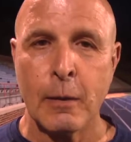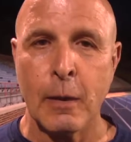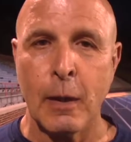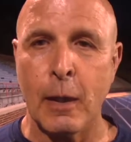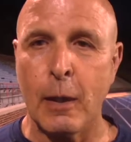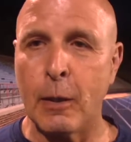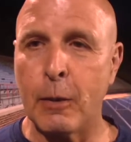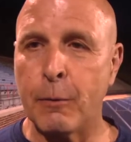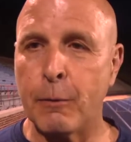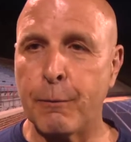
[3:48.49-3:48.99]

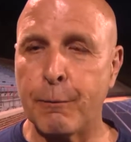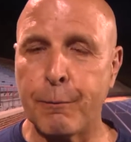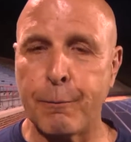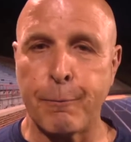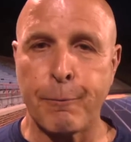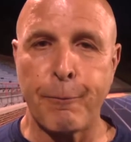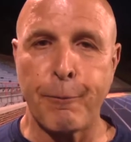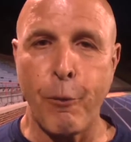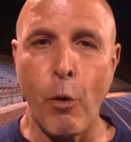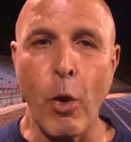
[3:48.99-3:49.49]
uh,
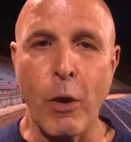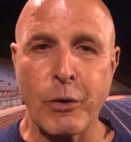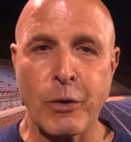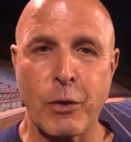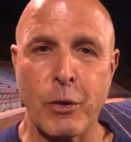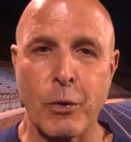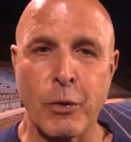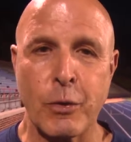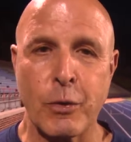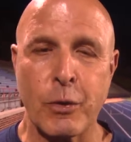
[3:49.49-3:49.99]

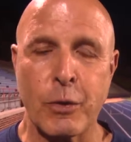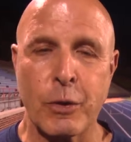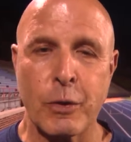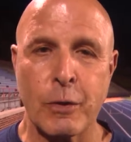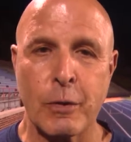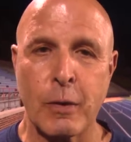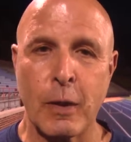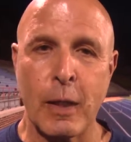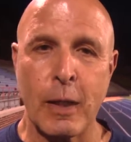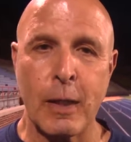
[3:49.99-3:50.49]

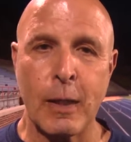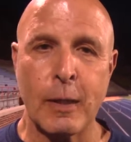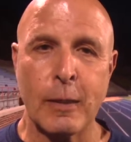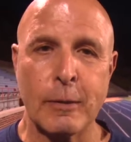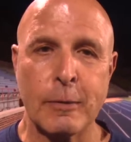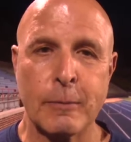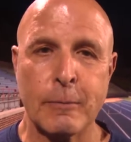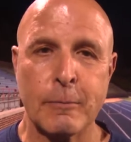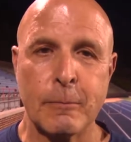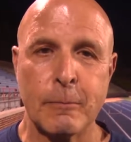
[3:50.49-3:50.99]
fosters uh,
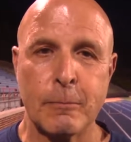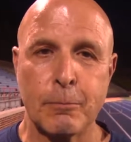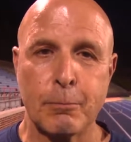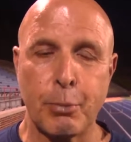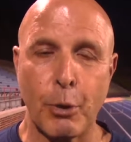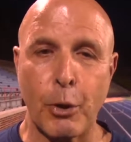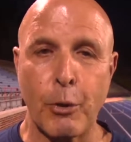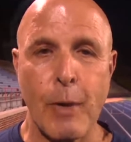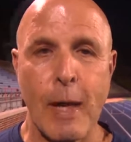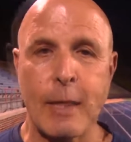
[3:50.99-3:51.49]

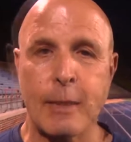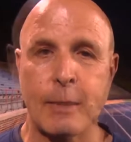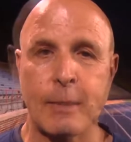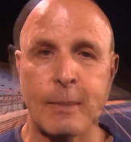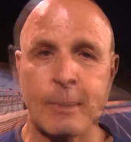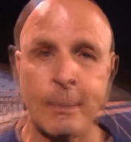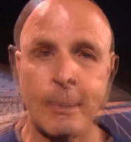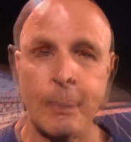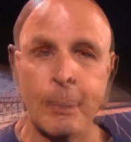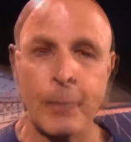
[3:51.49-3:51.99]
progression.
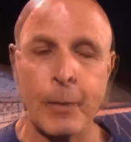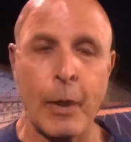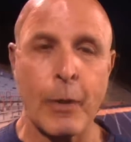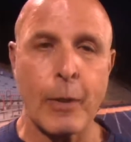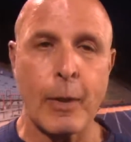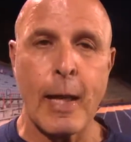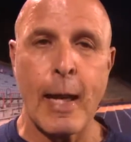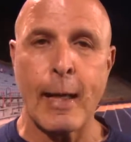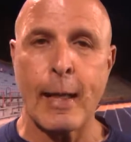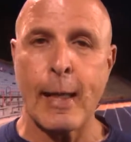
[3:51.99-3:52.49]
The
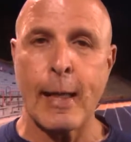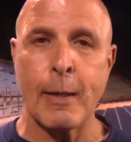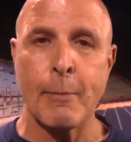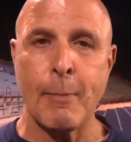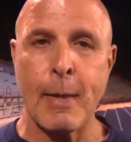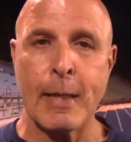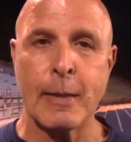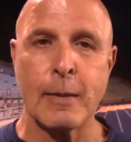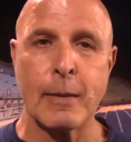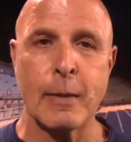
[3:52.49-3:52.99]
other guy I got to
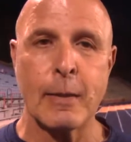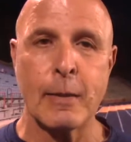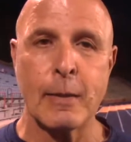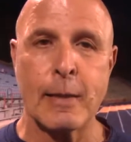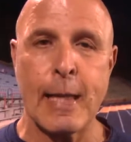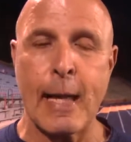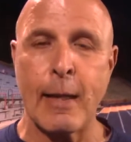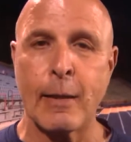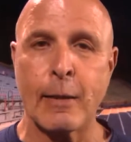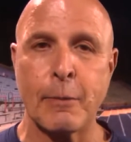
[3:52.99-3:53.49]
mention
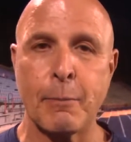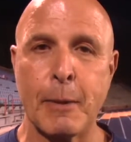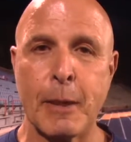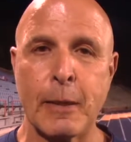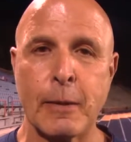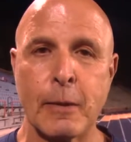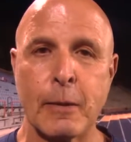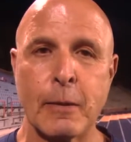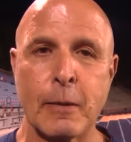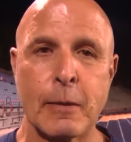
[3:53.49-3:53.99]
is Alex
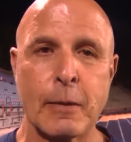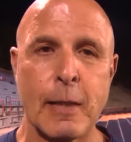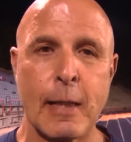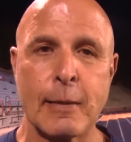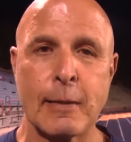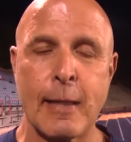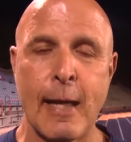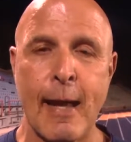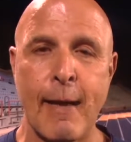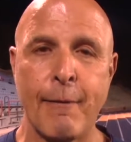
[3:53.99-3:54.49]
Peach, and it's
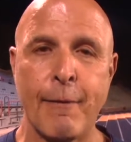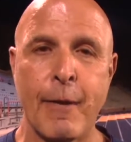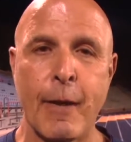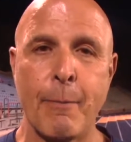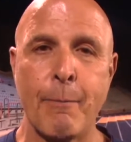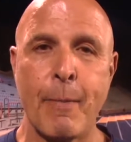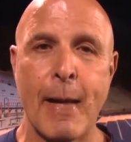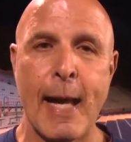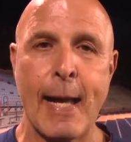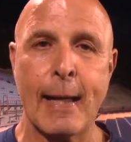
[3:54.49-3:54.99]
nice to have
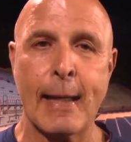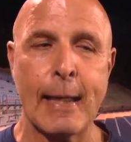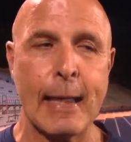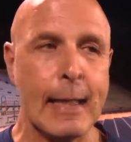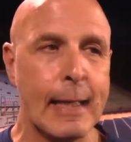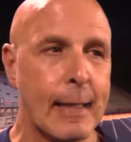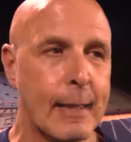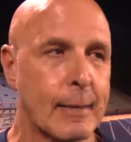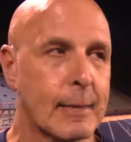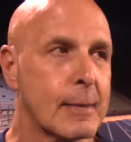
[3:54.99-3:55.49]
him back.
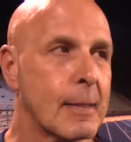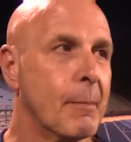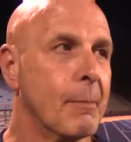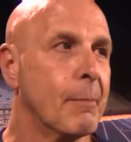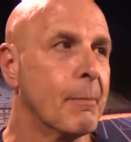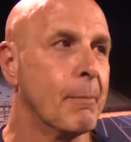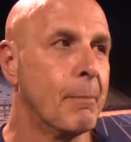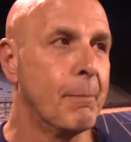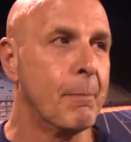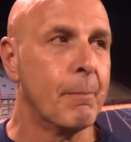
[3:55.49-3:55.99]
He hit
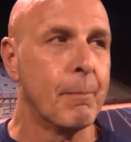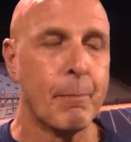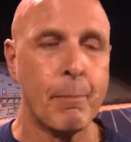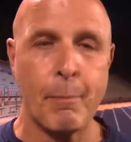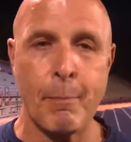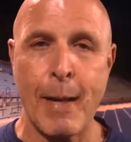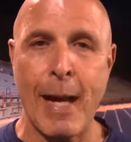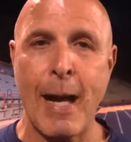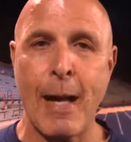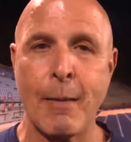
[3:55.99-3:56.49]
some
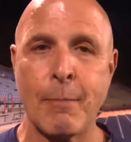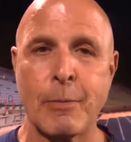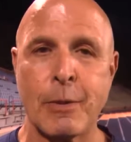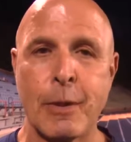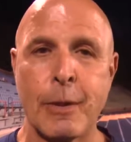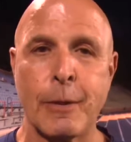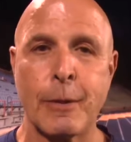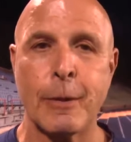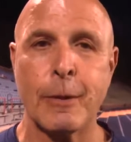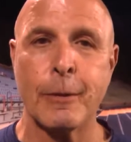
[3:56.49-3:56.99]
bombs
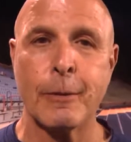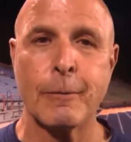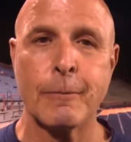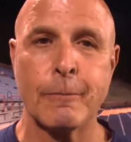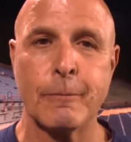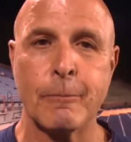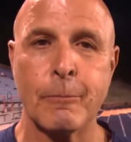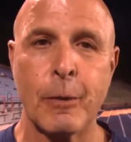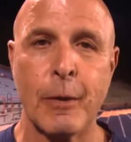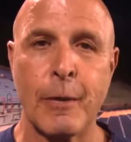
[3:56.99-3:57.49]
here
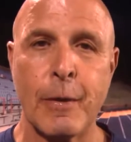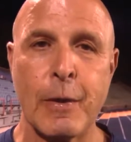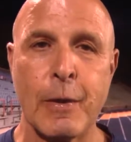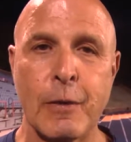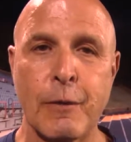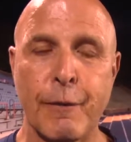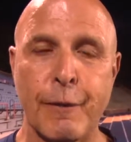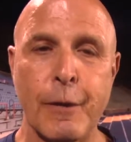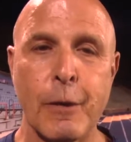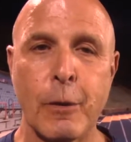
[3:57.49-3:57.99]
with
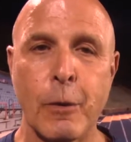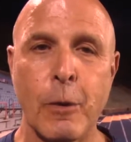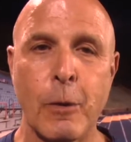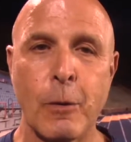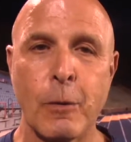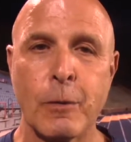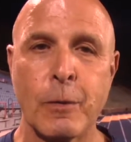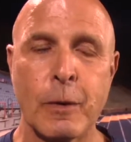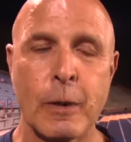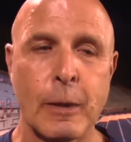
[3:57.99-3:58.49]
his field
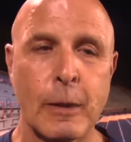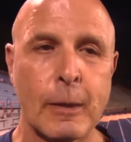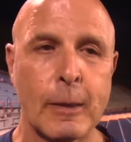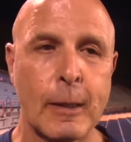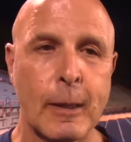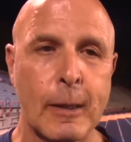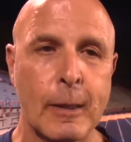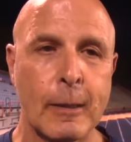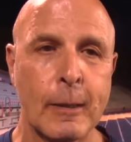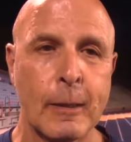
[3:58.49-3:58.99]
goals, and
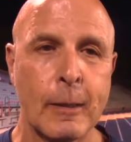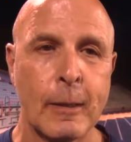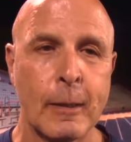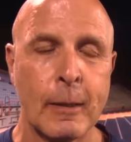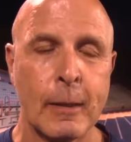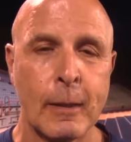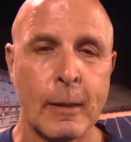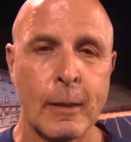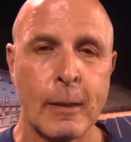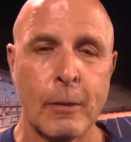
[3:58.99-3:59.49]
uh,
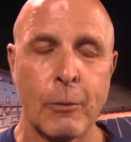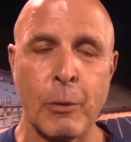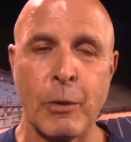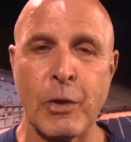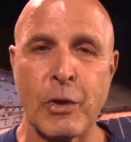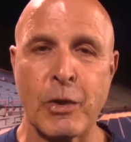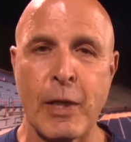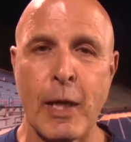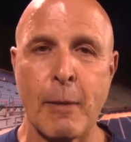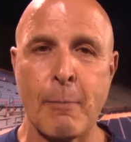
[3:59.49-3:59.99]
we
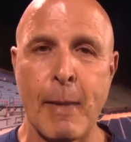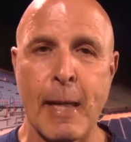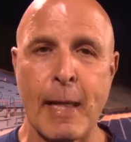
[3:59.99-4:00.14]
just got to